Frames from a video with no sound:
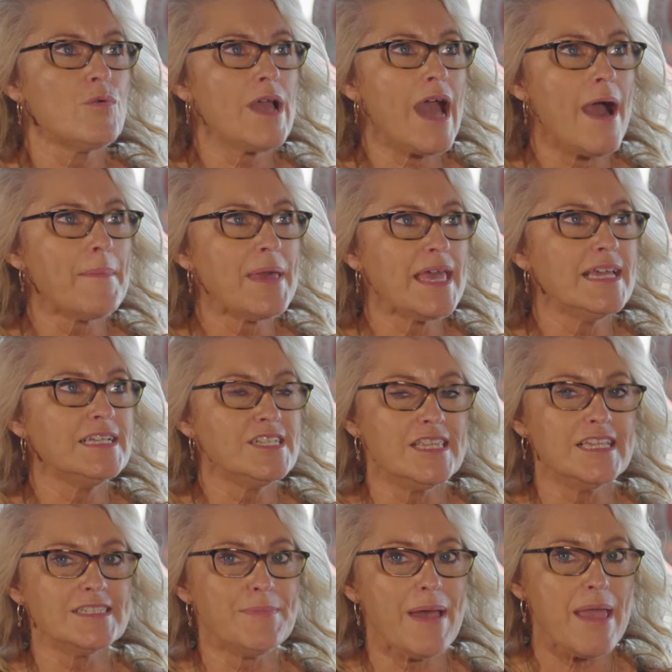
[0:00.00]
coming into
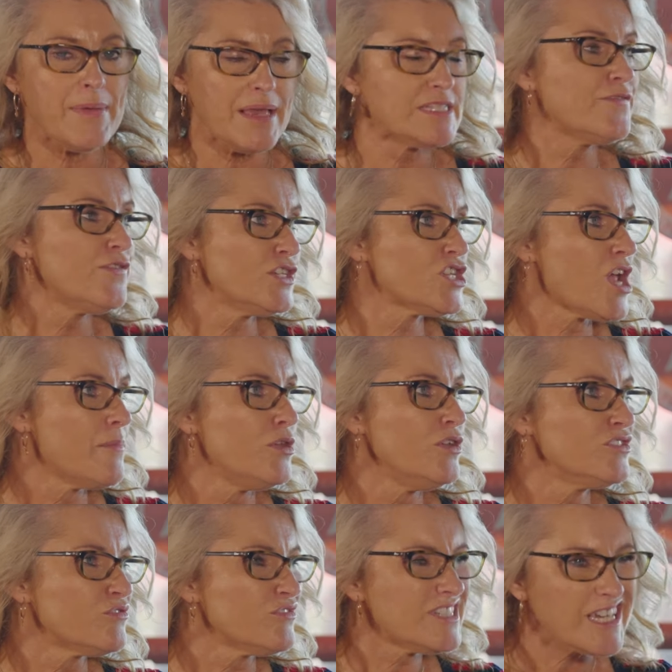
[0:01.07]
this maybe as a first-time user or